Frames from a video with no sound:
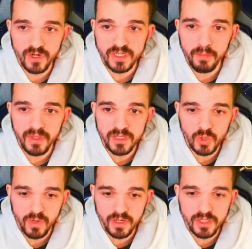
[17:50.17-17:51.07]
For example,
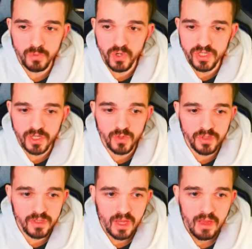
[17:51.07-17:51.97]
this one is pretty
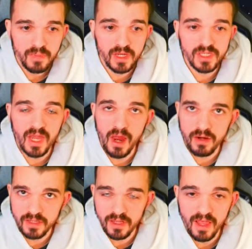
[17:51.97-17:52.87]
good because the
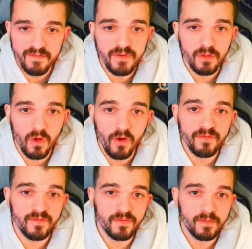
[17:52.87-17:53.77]
higher the level
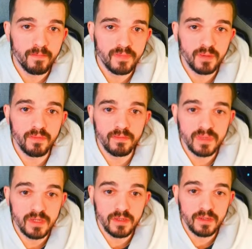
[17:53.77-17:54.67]
of
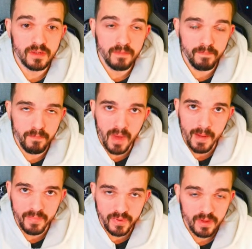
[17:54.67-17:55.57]
the
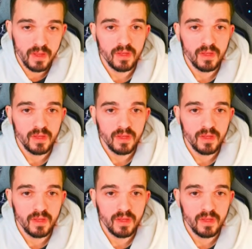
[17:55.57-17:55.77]
map,